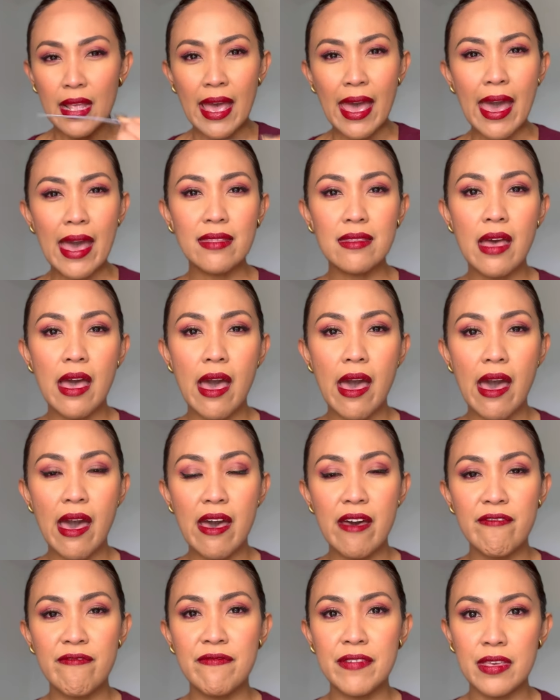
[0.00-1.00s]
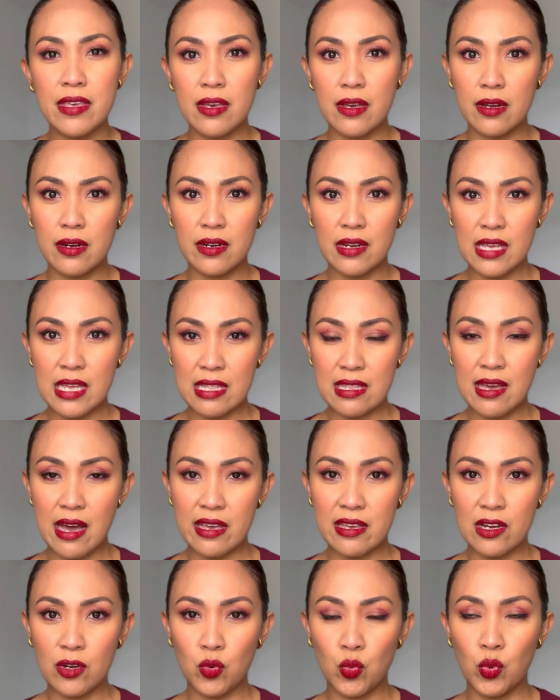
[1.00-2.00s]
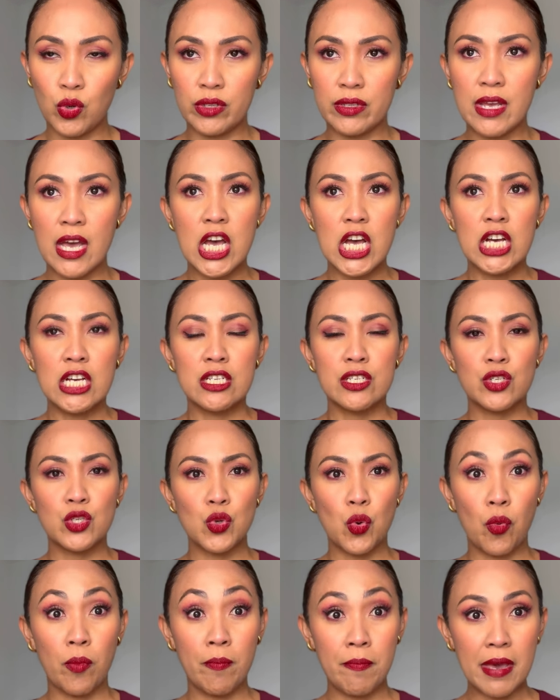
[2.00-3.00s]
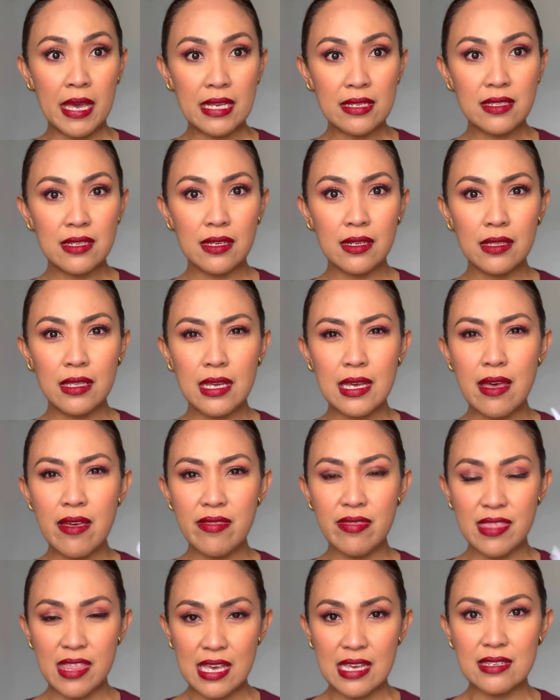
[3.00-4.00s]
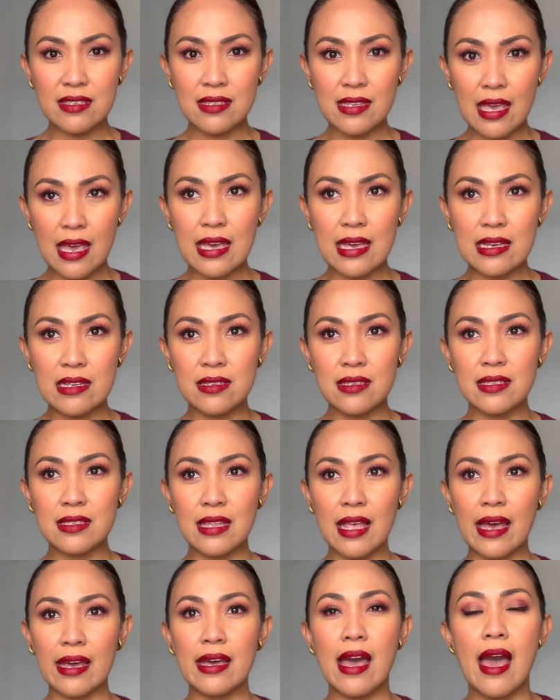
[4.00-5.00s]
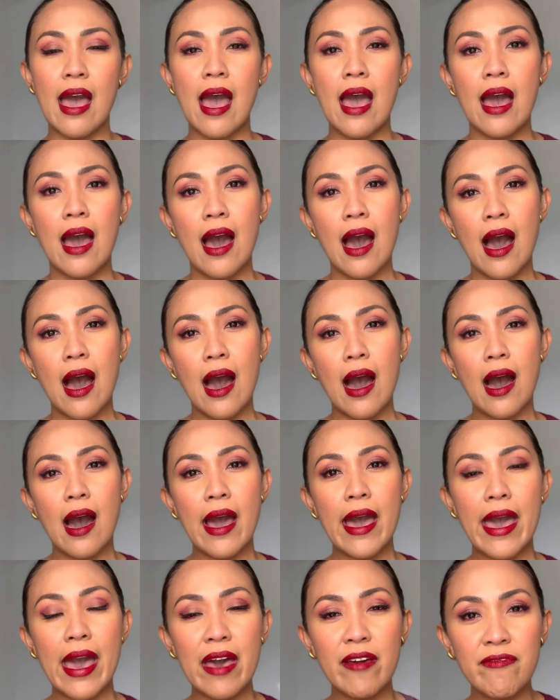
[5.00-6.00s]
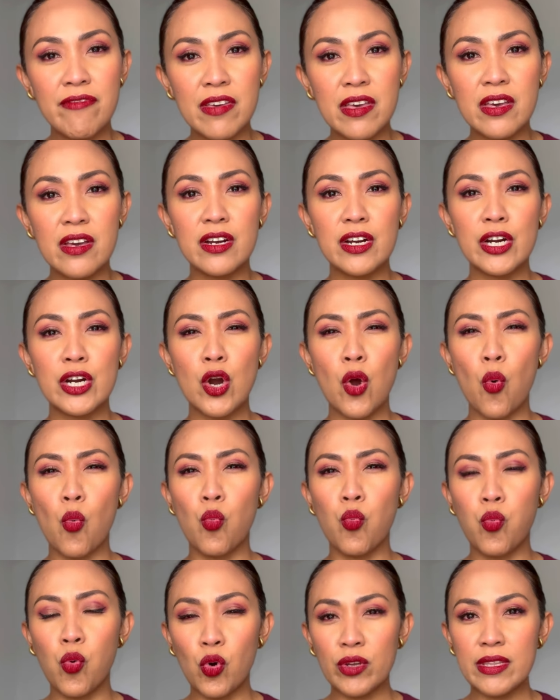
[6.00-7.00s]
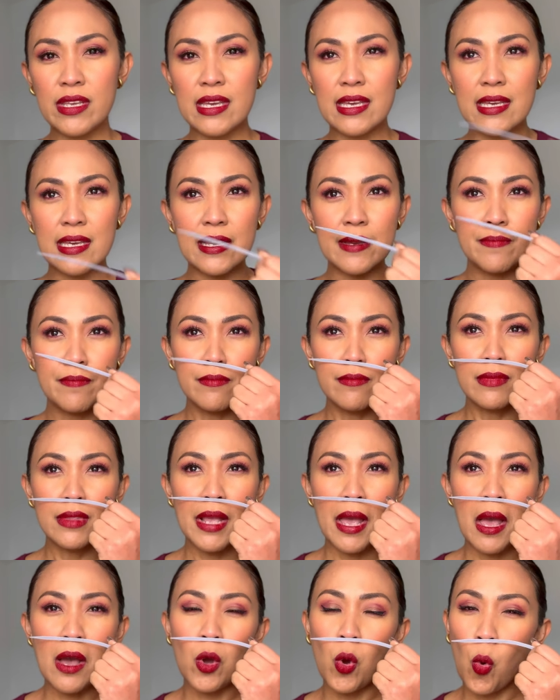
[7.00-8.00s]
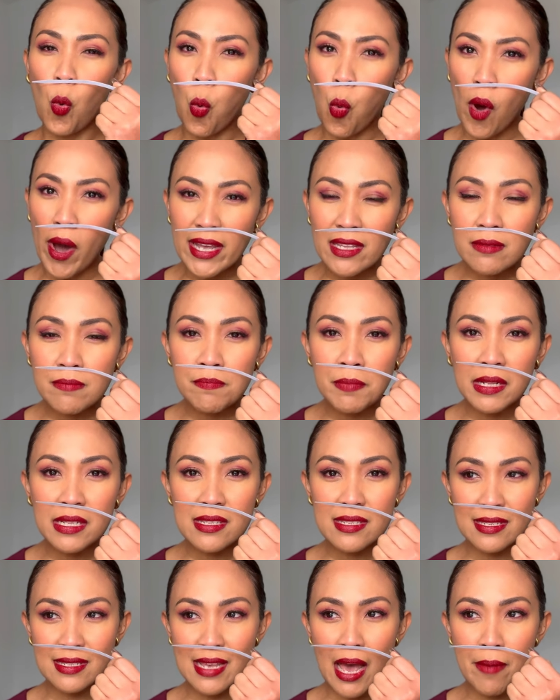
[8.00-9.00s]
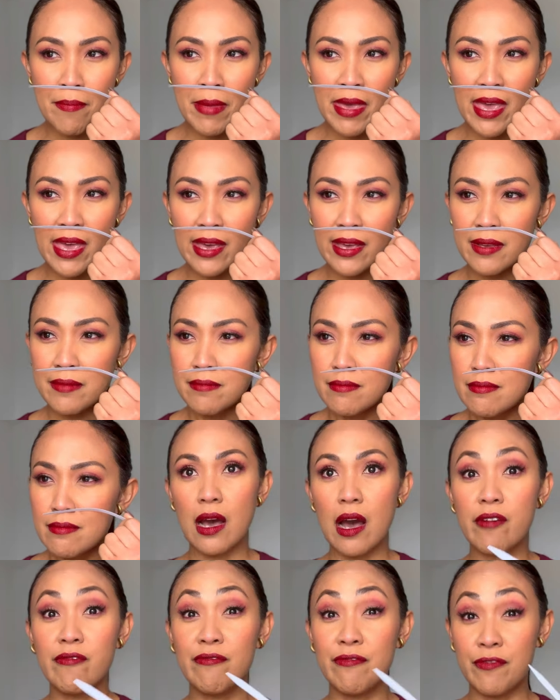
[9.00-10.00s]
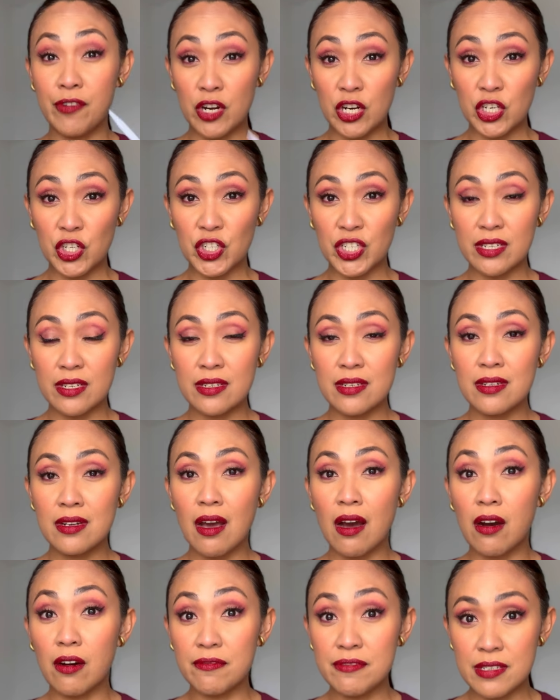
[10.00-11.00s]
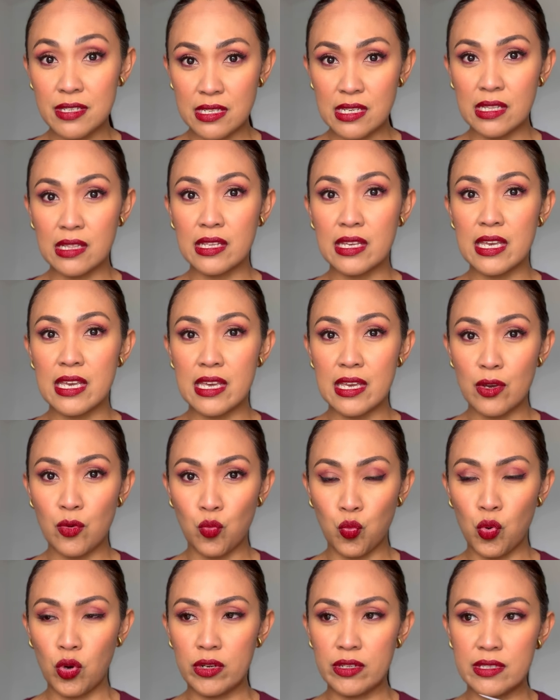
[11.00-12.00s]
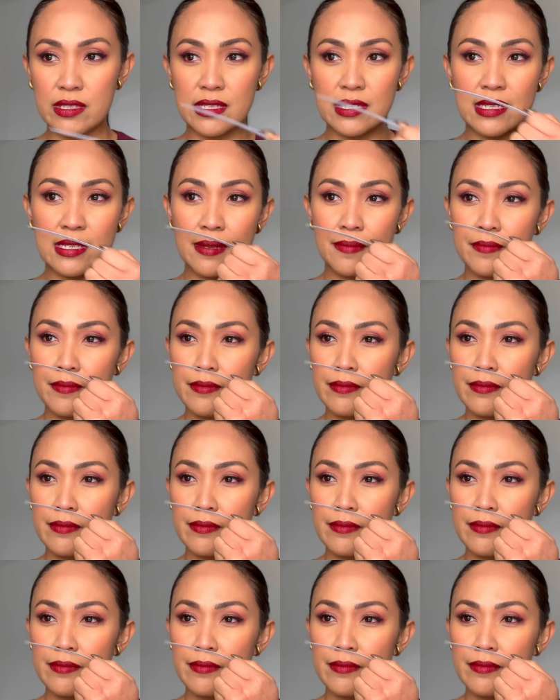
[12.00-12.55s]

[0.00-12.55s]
and heavier in Gayak wood. So basically, this is like a heavier, woody, quite balsamic a version of Silky Woods.